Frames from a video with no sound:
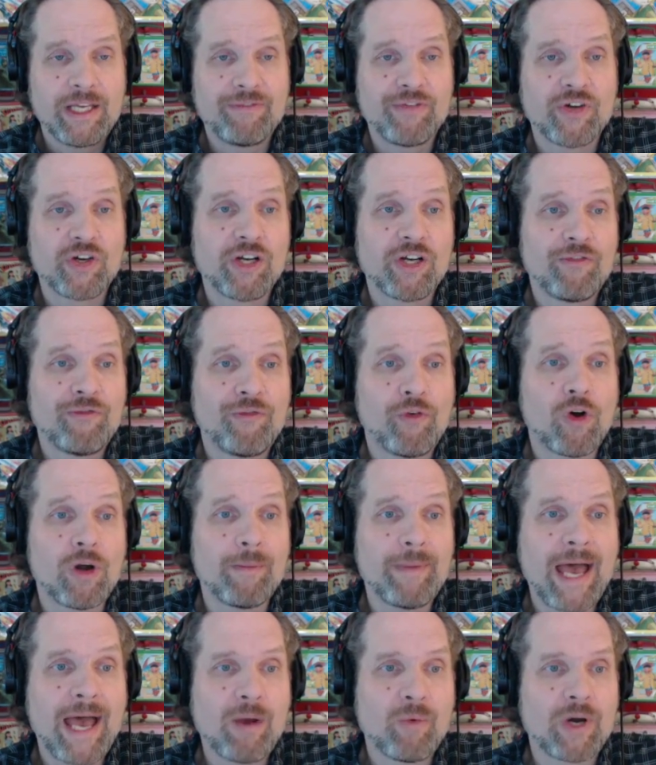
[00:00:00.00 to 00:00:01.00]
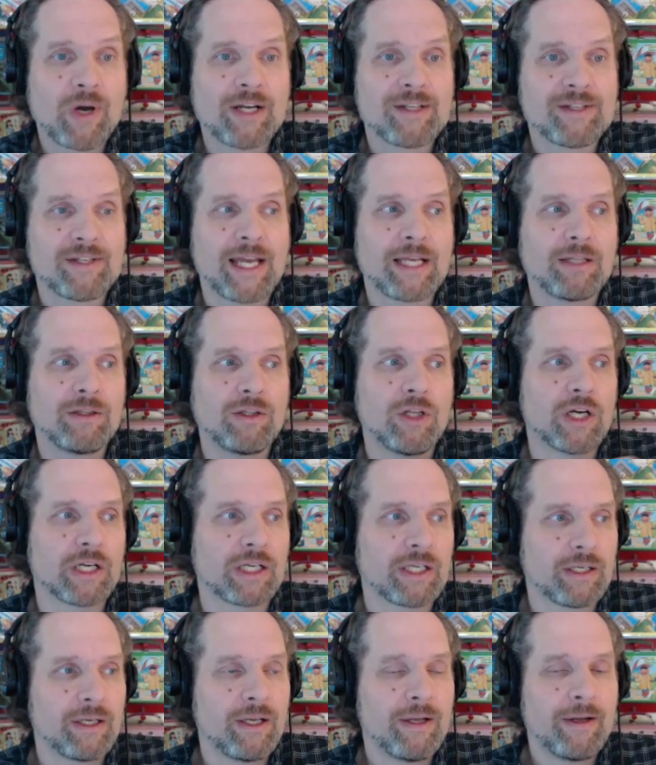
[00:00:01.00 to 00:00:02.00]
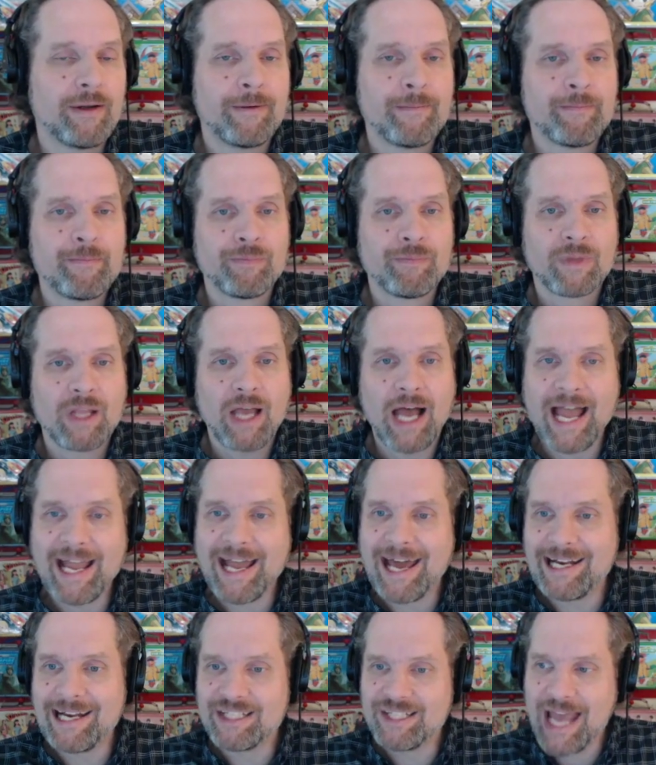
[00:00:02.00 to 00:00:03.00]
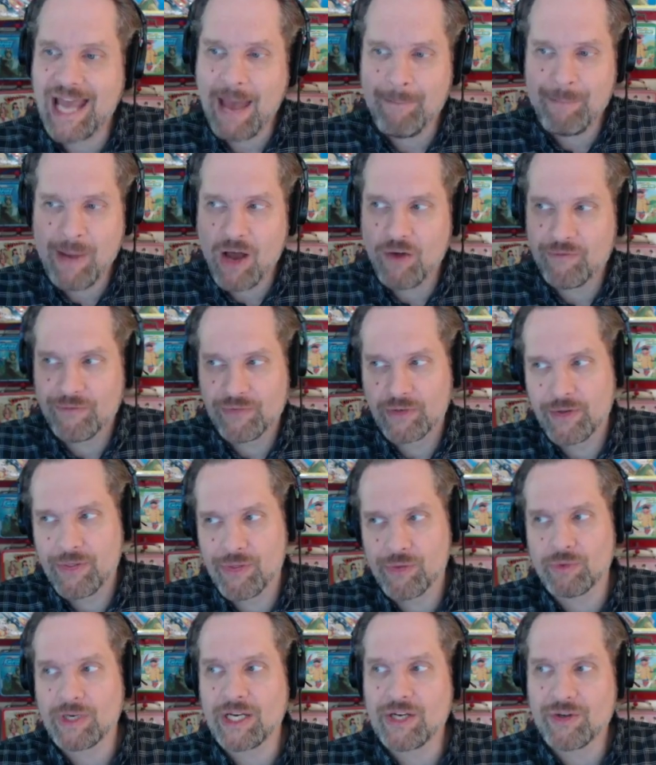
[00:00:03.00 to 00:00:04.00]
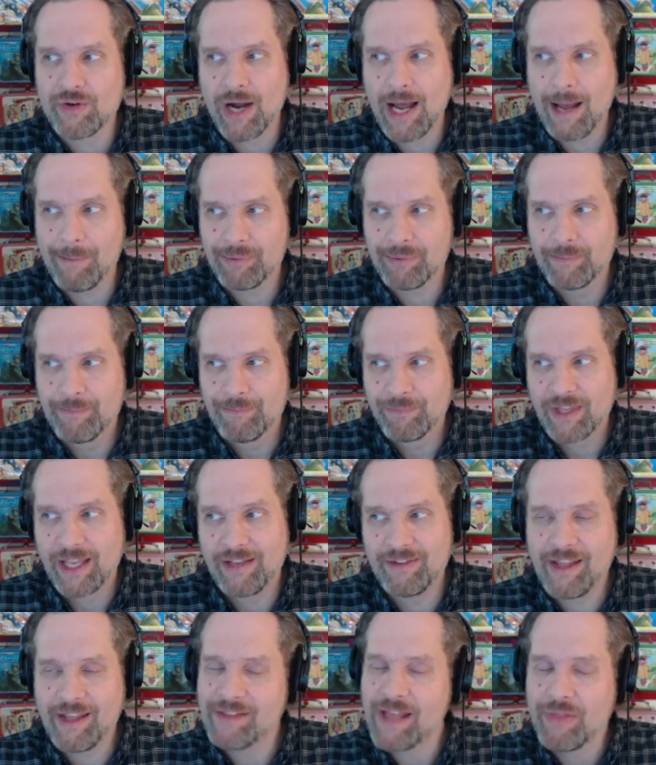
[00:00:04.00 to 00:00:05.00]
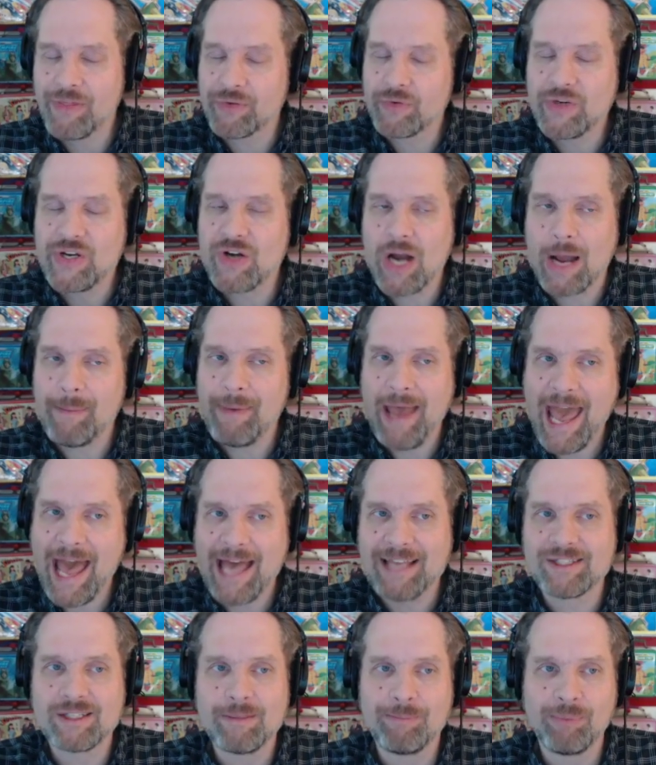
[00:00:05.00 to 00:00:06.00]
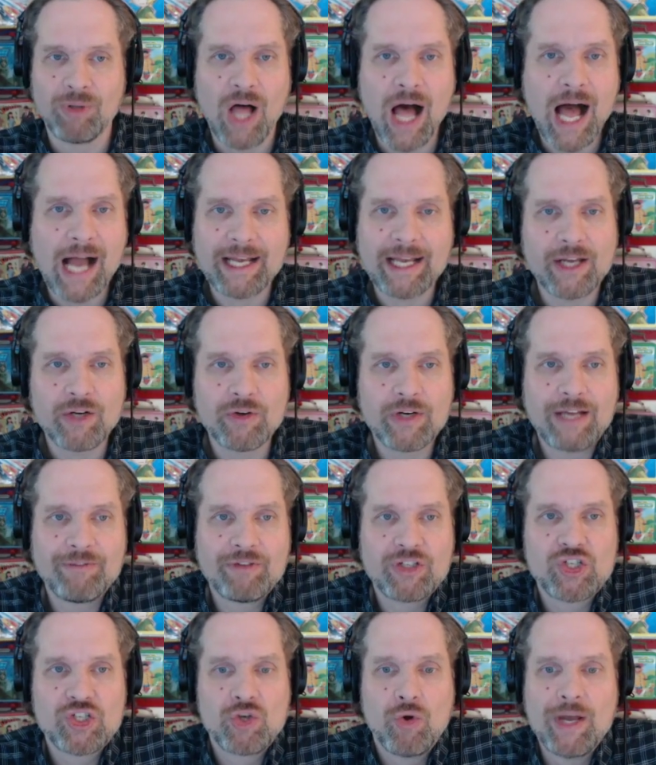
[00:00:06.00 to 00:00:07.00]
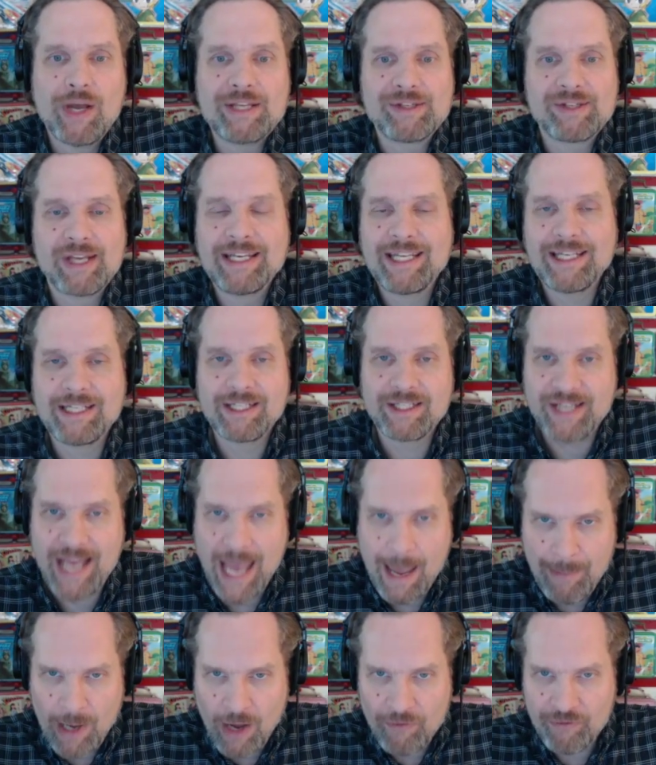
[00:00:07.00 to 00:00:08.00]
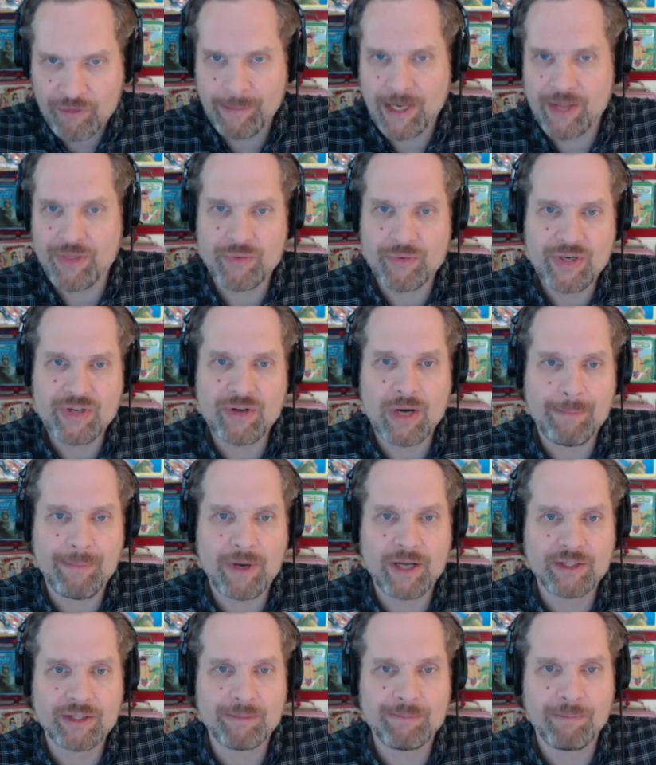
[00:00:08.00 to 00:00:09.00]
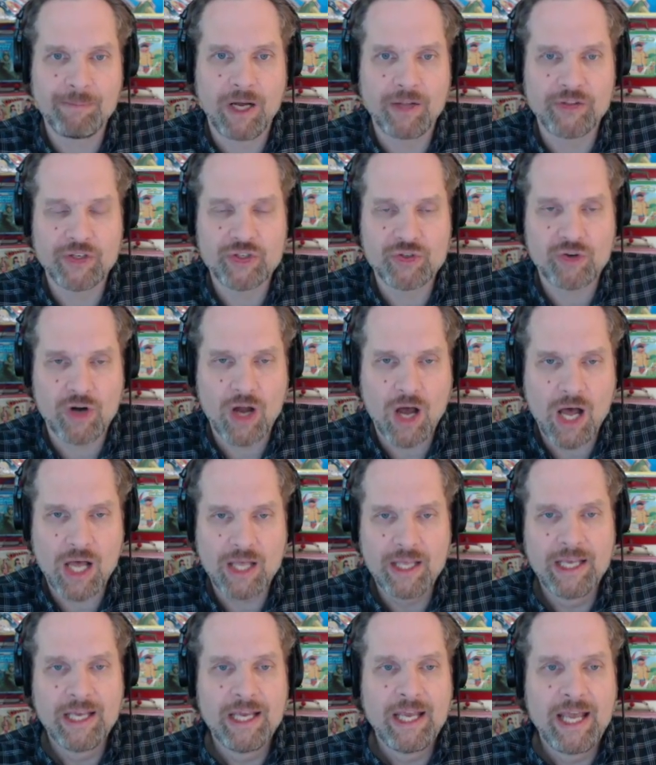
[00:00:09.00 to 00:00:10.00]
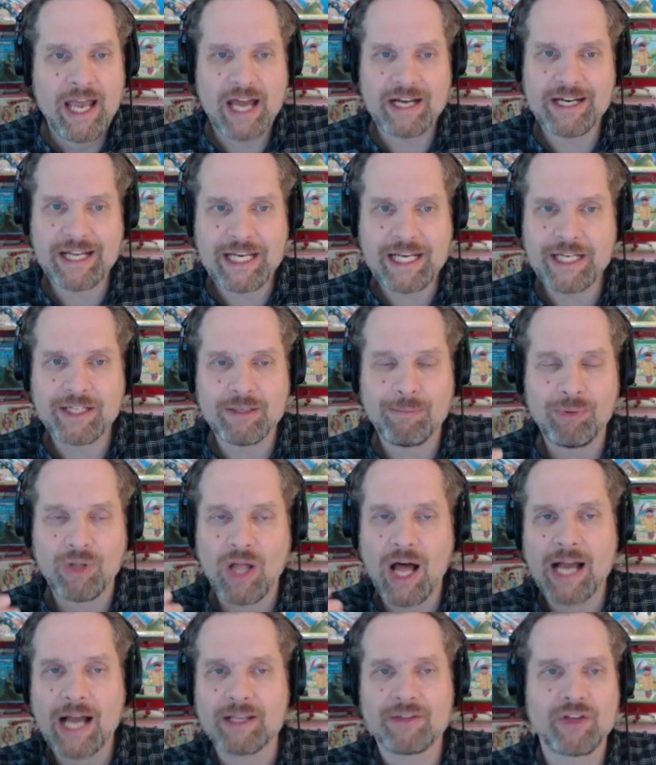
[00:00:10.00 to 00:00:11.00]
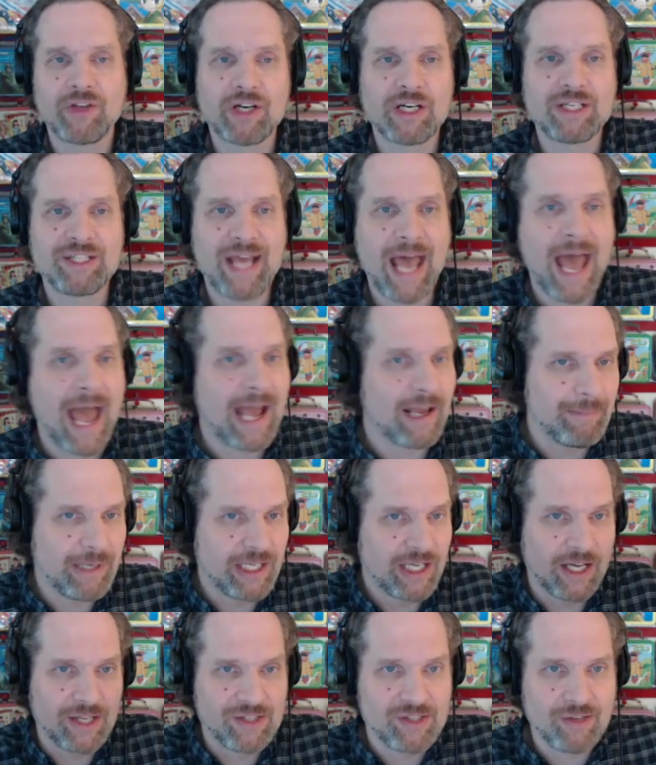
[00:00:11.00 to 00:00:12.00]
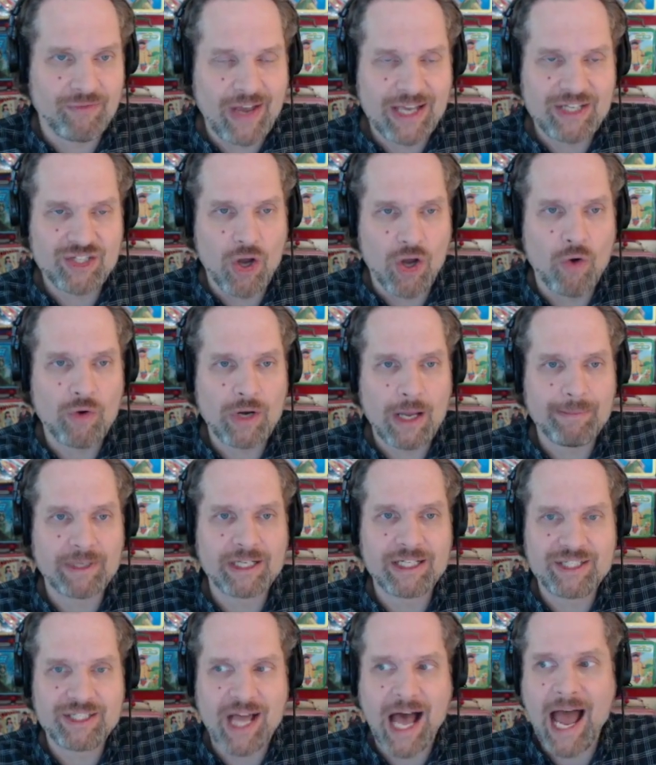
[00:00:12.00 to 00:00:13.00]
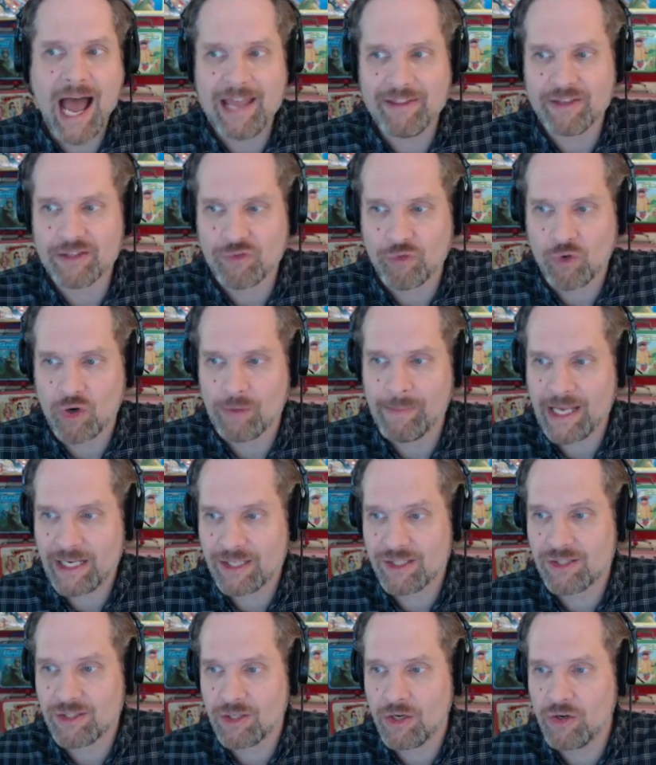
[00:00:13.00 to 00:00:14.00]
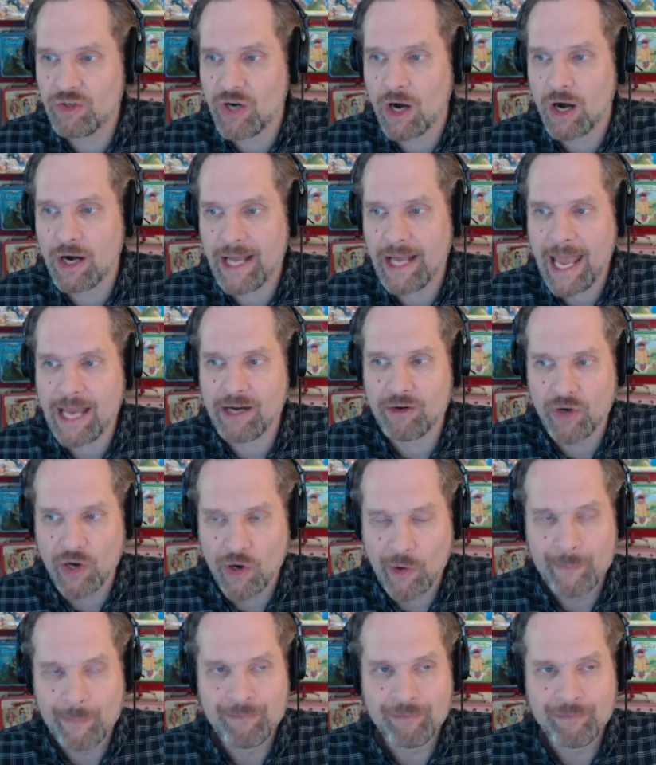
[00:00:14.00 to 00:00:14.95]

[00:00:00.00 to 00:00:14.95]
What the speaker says: in a format where it's like, look, I got to tap out for a 3-drop, and then that 3-drop has to block. I don't have a choice. I need to tap out for my 3-drop on the draw, and I need to block their attack, because if I don't, I'm going to die. This format is so darn aggro,